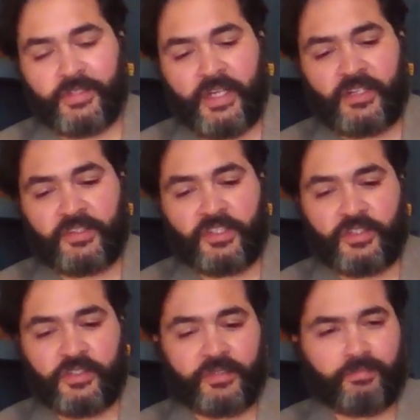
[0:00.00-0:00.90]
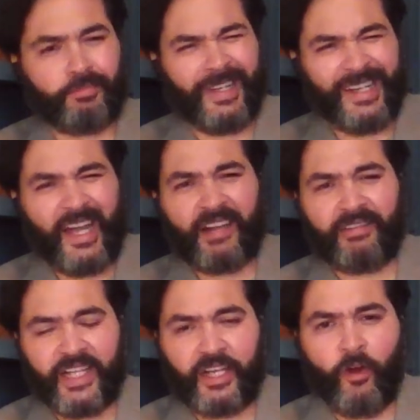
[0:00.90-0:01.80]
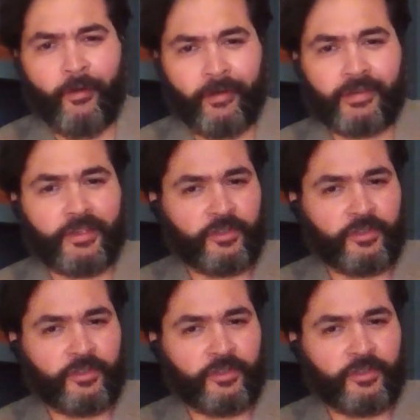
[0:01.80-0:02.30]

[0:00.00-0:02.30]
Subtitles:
anesthesia is kind of like an art.